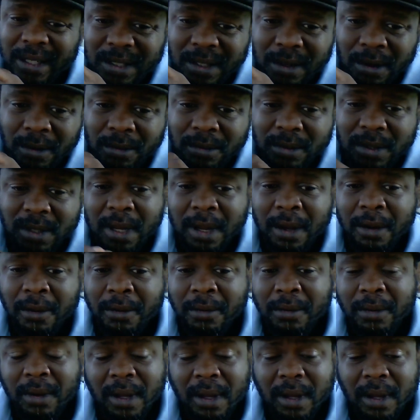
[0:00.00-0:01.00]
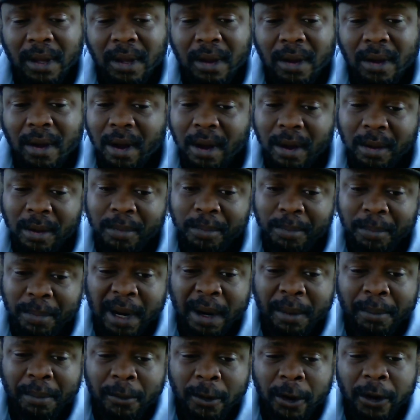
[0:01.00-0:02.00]
so,
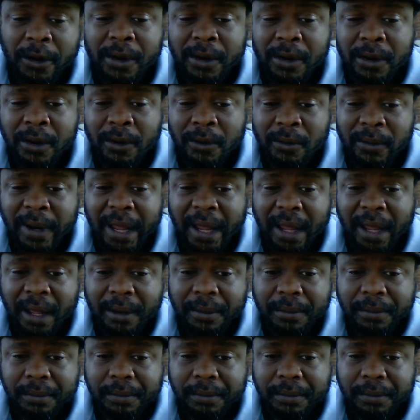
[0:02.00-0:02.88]
but I'm working on that.